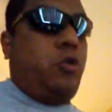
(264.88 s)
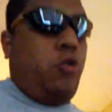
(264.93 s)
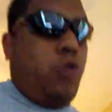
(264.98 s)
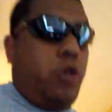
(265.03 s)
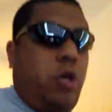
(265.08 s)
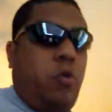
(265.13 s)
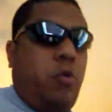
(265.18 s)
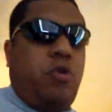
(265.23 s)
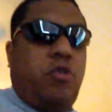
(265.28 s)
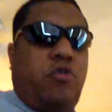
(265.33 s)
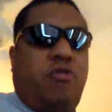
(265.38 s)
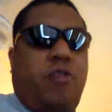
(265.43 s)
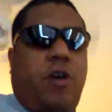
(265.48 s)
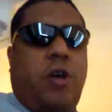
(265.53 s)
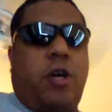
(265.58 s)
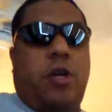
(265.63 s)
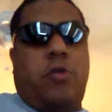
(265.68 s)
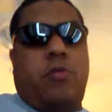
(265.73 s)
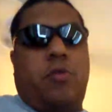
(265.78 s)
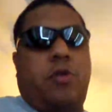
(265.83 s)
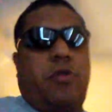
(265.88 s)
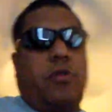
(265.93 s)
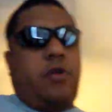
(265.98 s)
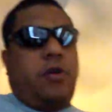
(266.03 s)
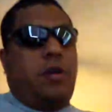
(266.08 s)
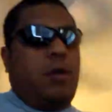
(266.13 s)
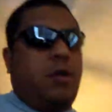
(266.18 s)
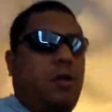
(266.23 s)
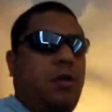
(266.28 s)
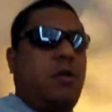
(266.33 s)
zone and he was fucking with
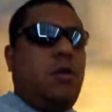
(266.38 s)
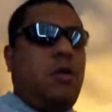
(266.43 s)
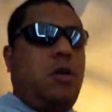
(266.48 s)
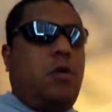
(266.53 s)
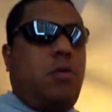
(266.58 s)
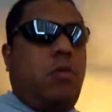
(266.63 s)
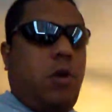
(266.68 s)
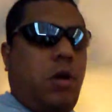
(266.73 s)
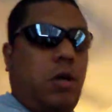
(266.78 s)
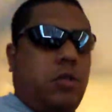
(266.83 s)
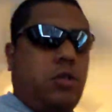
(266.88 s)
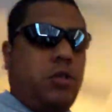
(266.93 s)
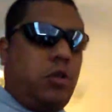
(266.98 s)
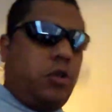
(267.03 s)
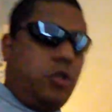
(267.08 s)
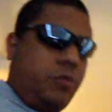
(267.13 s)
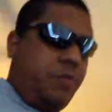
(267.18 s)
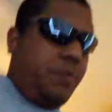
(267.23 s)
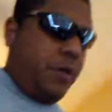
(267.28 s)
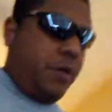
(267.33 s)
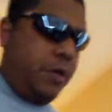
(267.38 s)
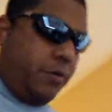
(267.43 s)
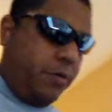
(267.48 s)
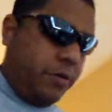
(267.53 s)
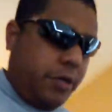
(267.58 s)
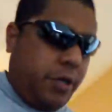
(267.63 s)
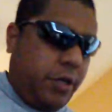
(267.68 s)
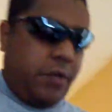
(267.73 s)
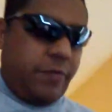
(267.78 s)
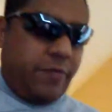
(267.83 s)
uh, Rockstar Spud. It
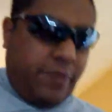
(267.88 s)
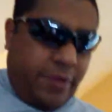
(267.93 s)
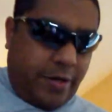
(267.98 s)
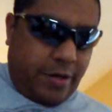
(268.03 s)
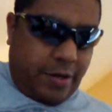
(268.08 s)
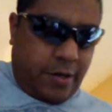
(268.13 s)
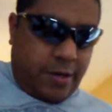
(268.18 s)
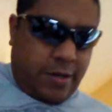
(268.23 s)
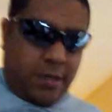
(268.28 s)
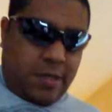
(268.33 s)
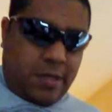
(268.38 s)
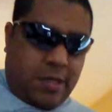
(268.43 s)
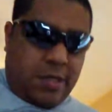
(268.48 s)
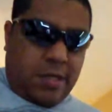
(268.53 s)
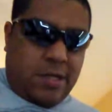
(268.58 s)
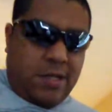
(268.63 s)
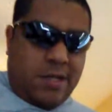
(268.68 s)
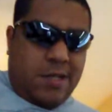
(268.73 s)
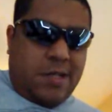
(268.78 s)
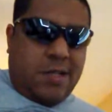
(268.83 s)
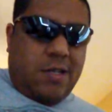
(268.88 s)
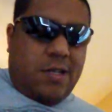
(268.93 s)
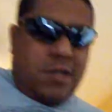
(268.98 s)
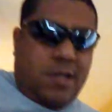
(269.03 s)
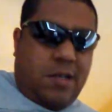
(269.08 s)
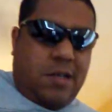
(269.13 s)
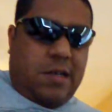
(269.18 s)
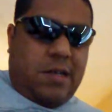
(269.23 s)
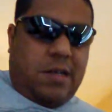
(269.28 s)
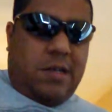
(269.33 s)
was kind of funny.
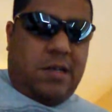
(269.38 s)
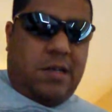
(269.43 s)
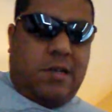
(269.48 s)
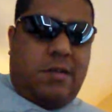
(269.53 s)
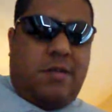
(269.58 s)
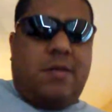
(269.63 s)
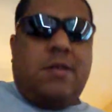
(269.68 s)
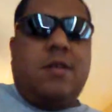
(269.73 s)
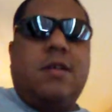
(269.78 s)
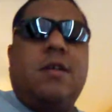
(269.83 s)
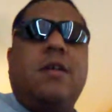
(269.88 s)
Uh,